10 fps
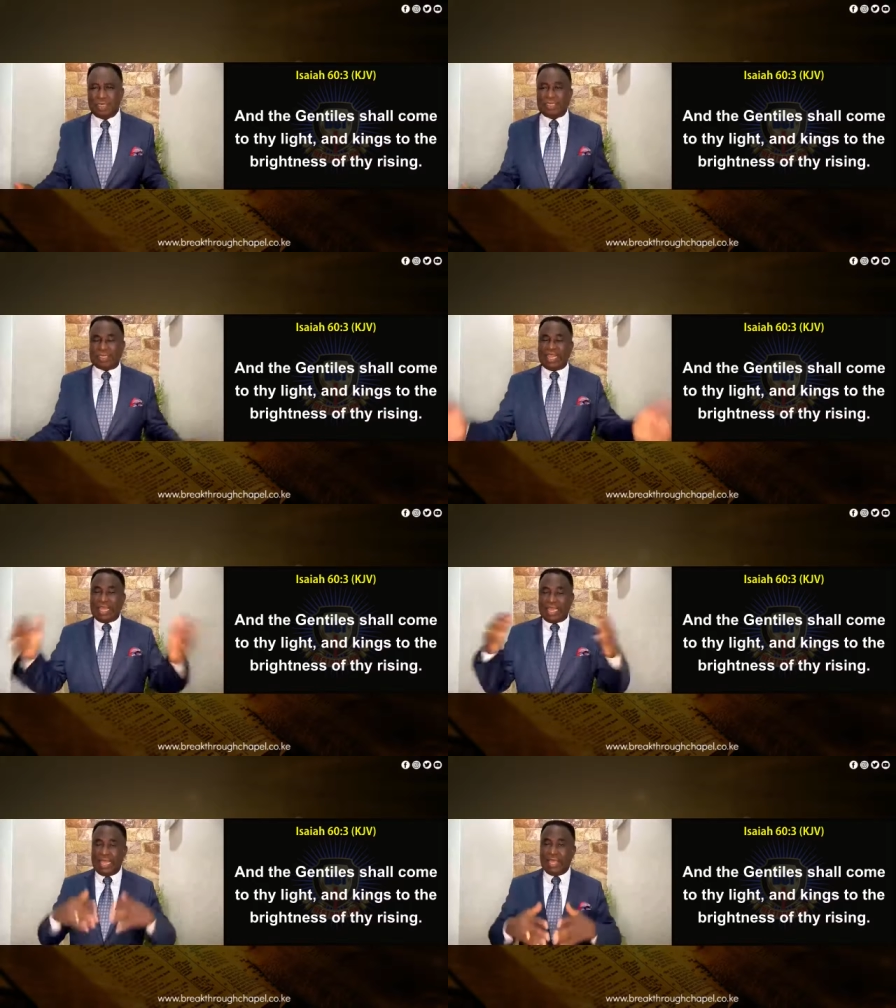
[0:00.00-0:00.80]
He said,
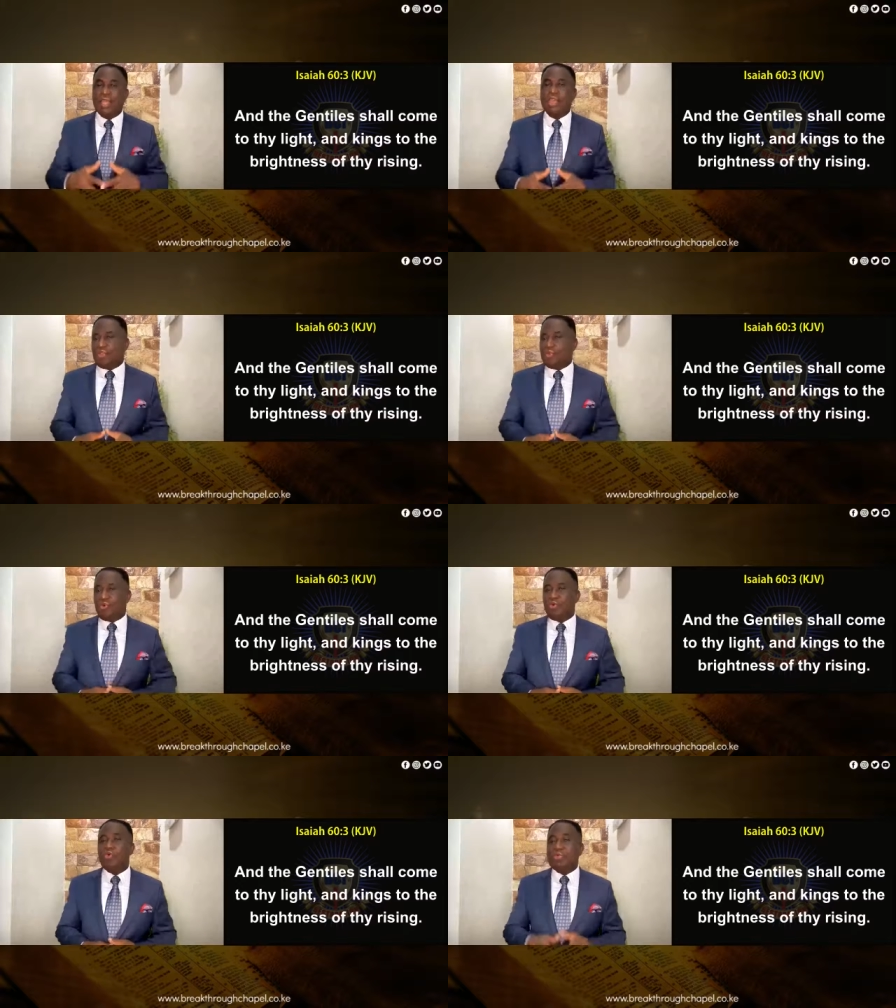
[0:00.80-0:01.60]
the king, you
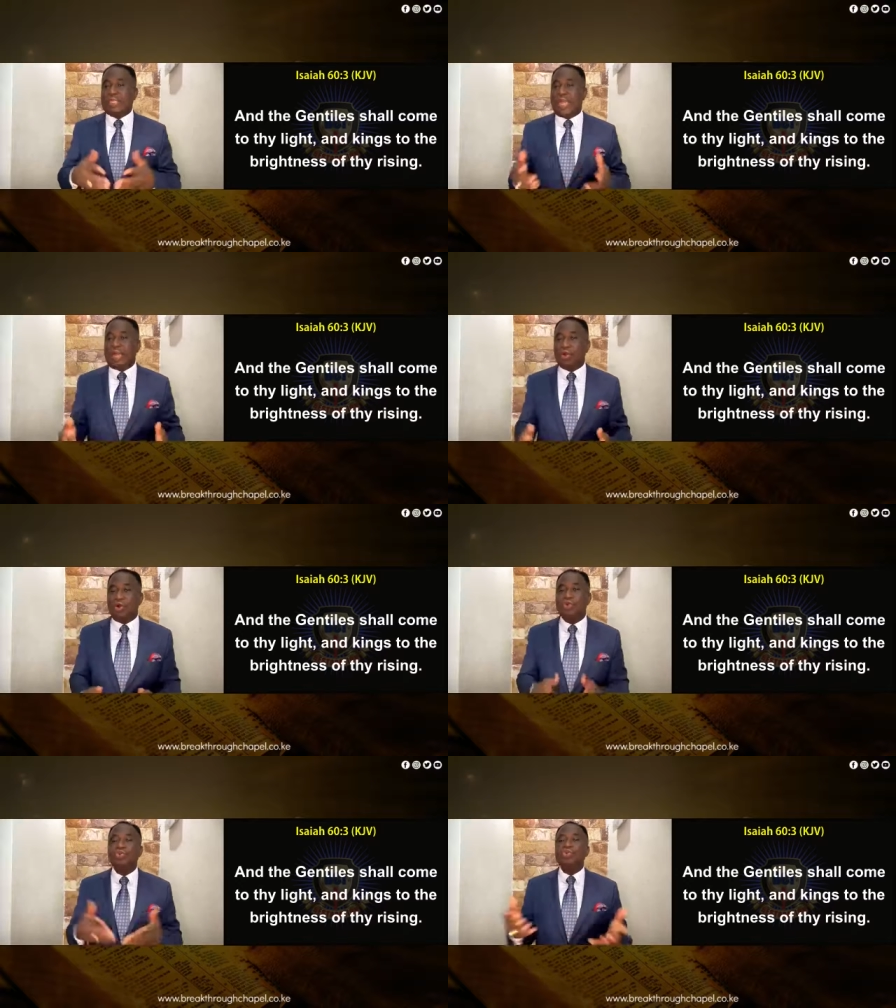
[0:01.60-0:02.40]
know, who stand
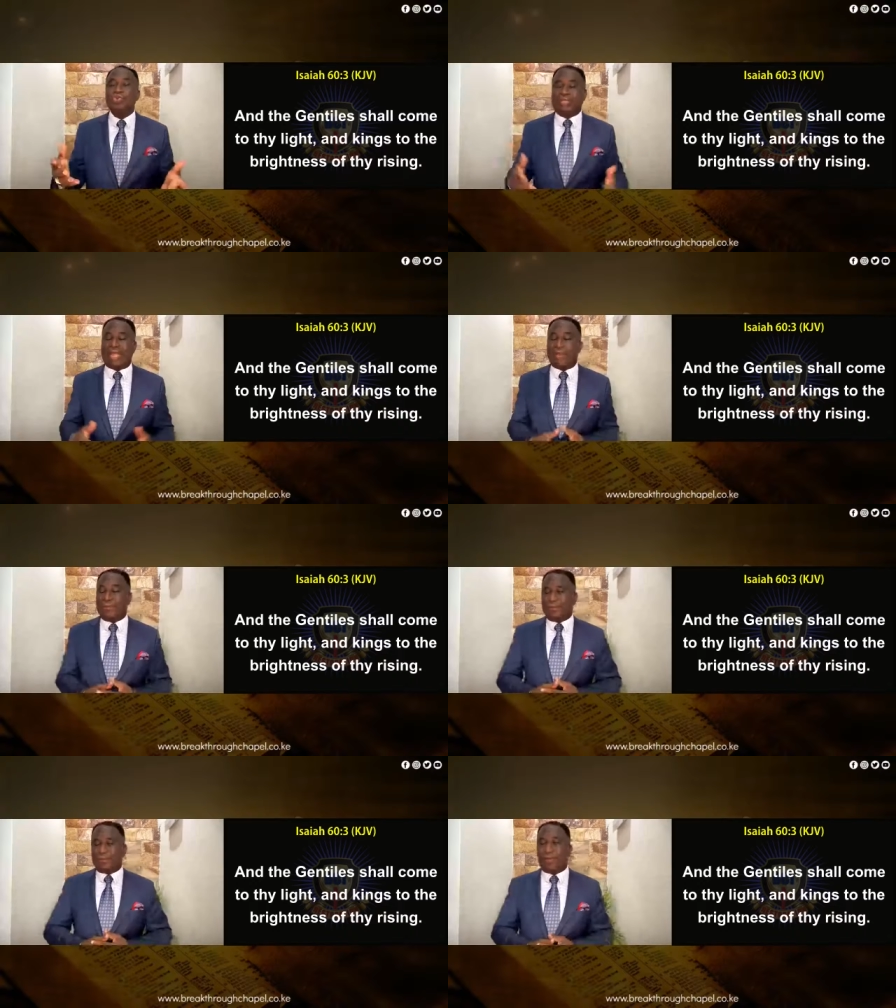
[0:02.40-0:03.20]
or who you stand
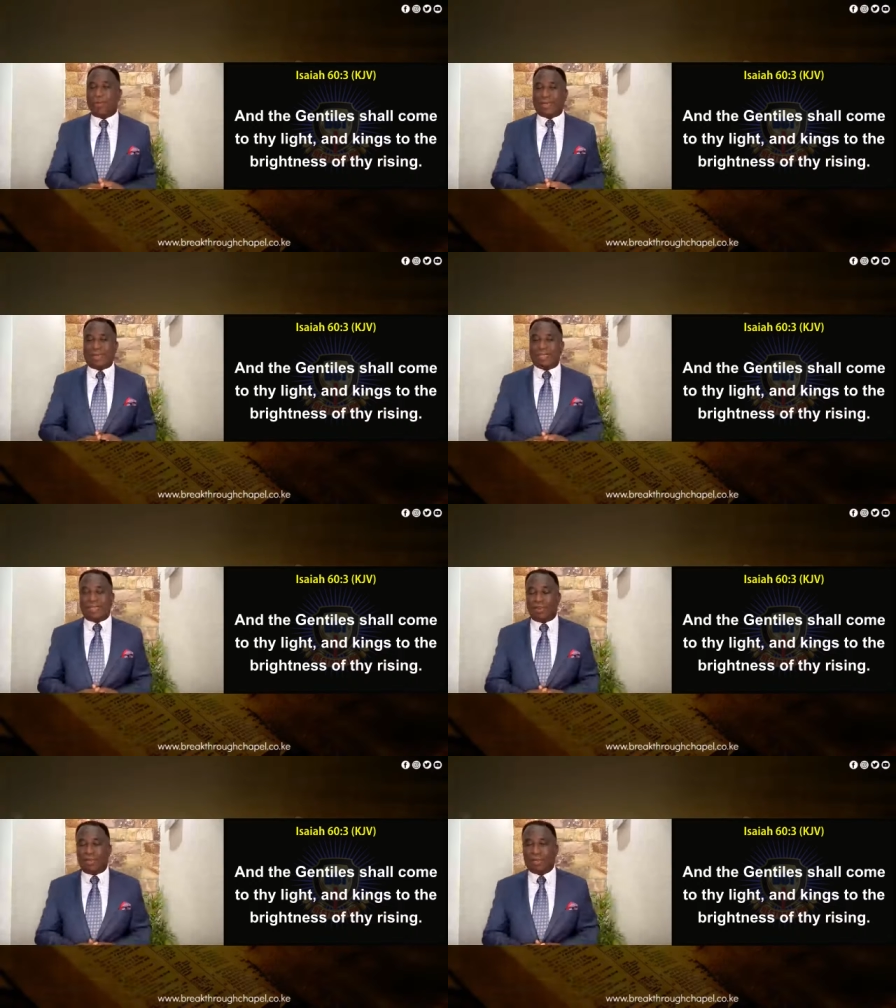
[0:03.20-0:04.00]
before matters a
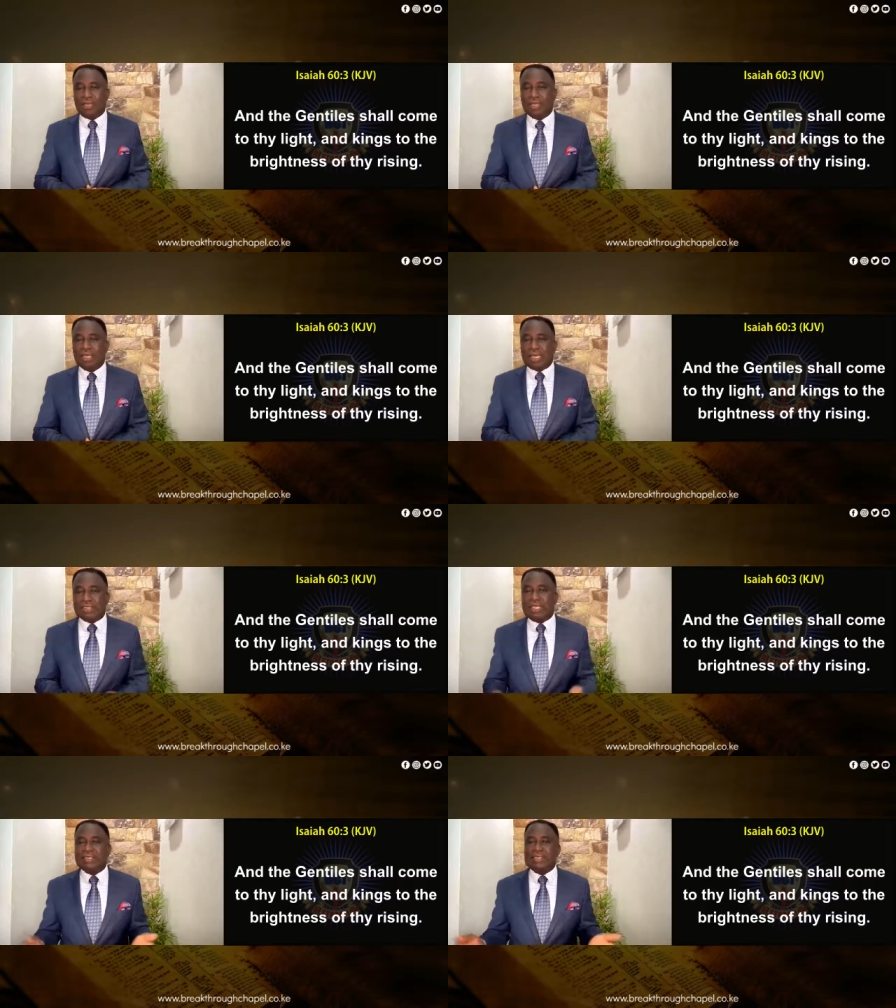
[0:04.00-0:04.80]
lot. He
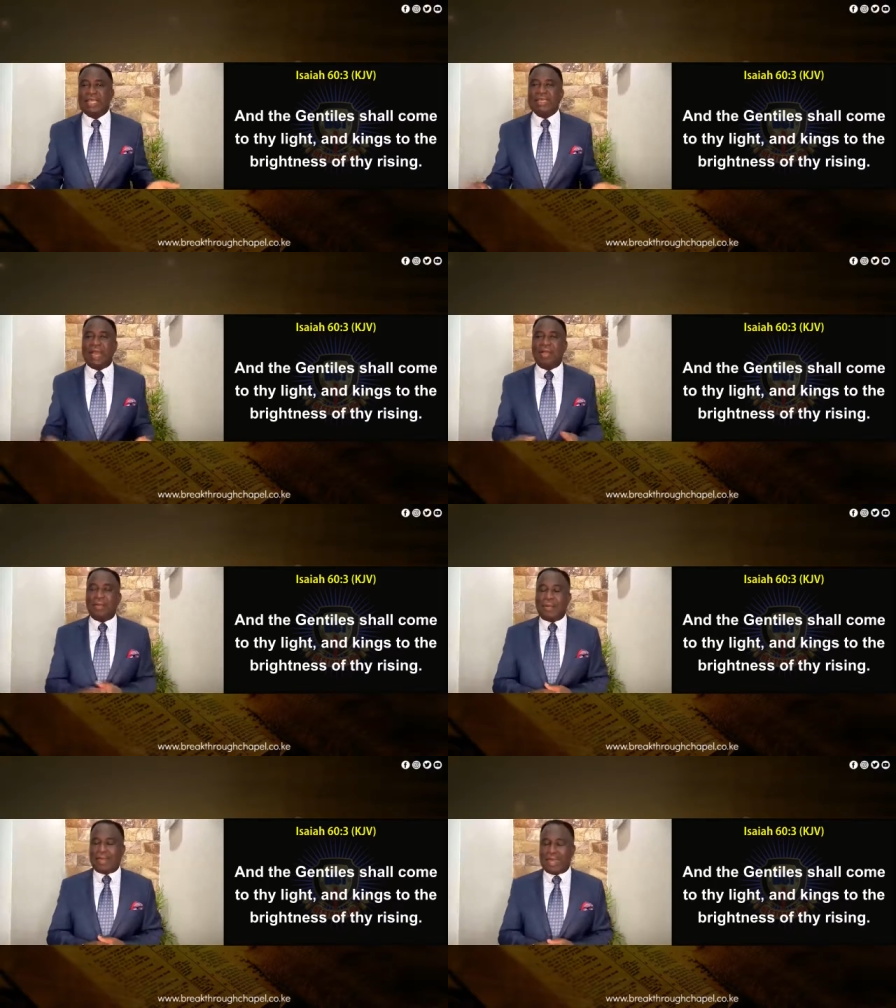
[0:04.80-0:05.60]
said, said thou
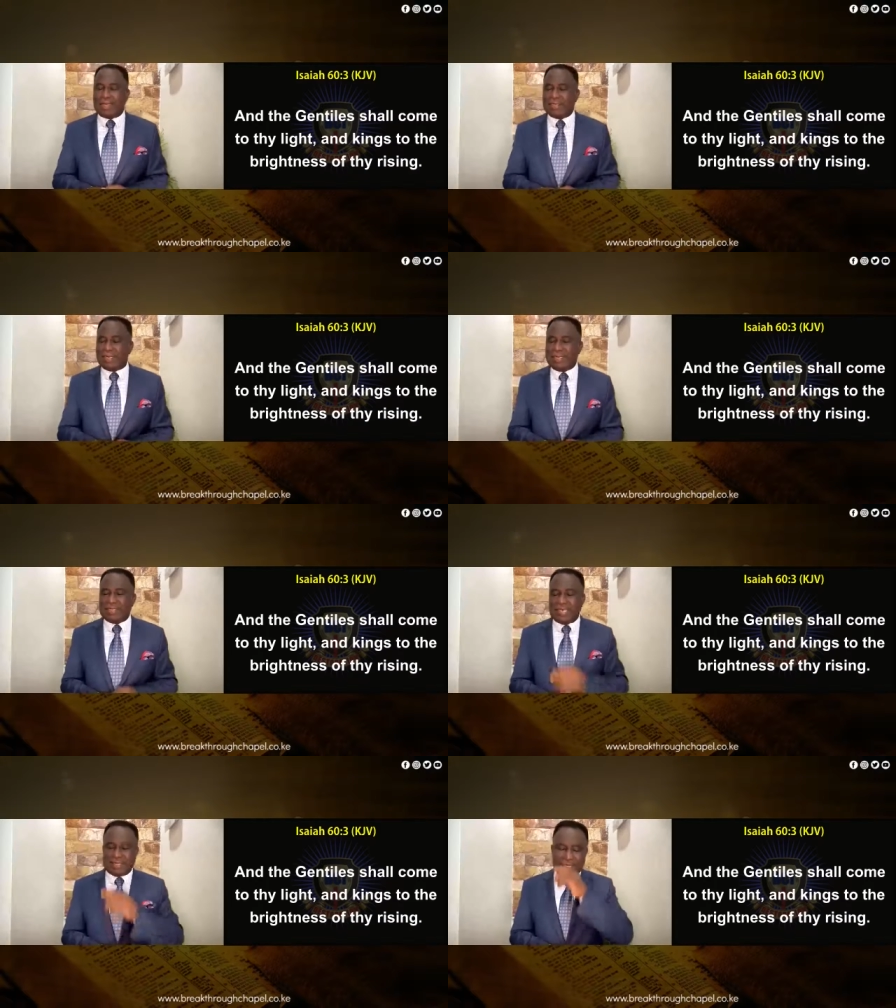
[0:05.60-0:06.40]
a man that is
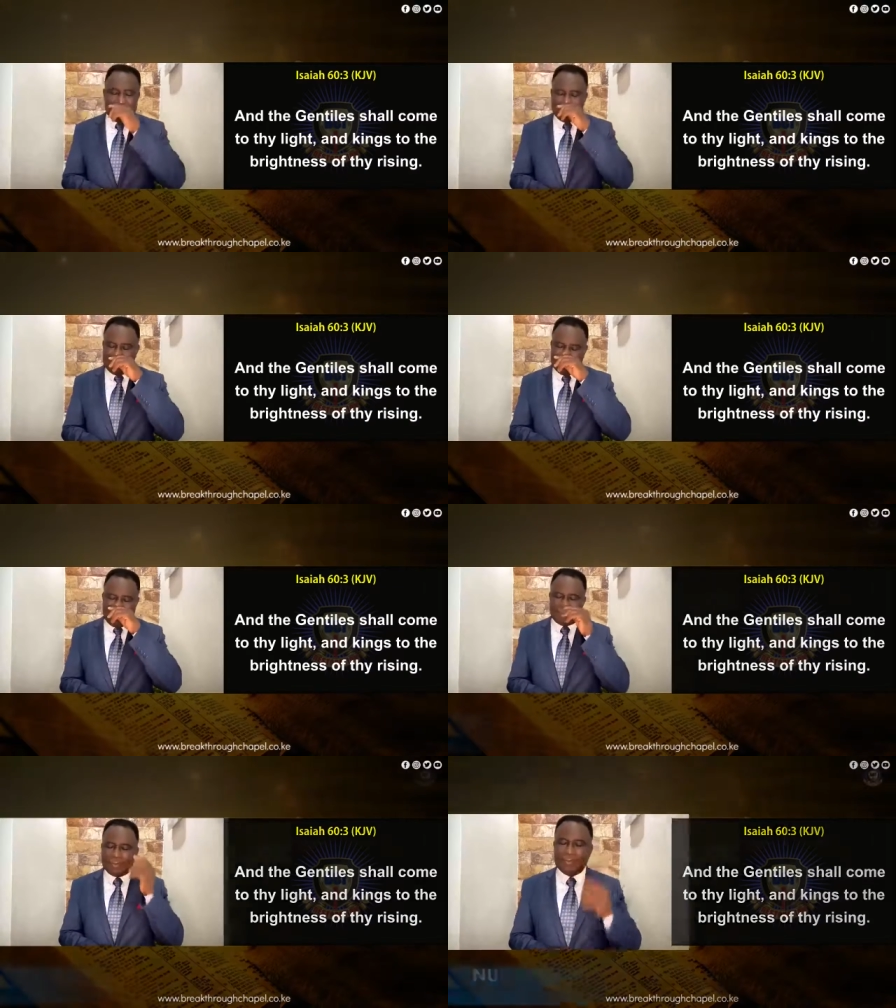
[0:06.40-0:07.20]
diligent in his business.